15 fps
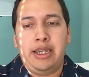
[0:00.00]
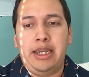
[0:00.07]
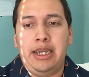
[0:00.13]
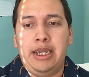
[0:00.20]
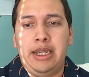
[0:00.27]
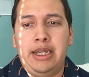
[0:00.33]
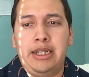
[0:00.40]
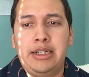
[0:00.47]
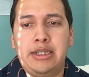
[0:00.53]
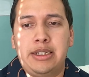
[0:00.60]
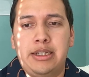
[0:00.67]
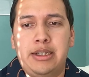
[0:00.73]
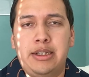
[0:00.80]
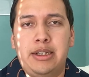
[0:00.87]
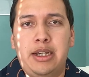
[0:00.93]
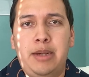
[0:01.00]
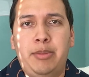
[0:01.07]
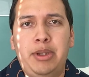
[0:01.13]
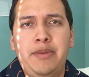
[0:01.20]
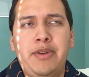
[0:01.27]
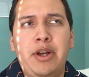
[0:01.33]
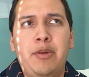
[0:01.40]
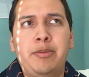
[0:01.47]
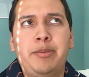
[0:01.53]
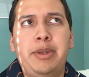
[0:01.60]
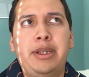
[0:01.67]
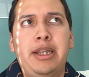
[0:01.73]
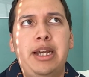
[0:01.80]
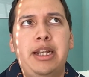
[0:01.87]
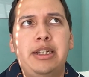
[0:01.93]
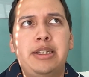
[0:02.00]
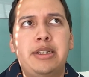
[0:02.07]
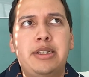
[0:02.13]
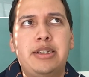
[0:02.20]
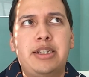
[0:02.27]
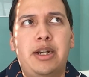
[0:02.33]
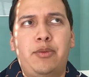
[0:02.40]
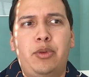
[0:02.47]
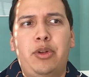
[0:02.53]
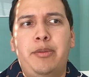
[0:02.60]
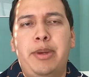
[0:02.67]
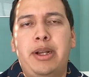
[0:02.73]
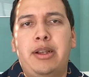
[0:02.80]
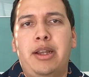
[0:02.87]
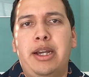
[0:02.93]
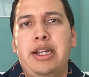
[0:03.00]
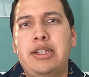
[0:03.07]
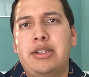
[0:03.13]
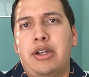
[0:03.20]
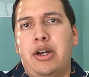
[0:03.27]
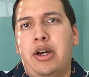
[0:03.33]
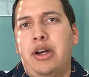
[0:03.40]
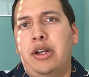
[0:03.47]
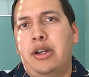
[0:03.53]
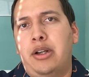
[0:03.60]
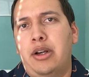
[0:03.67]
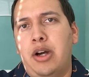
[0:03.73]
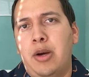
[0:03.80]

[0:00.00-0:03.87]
And I believe it helped me land several of my clients on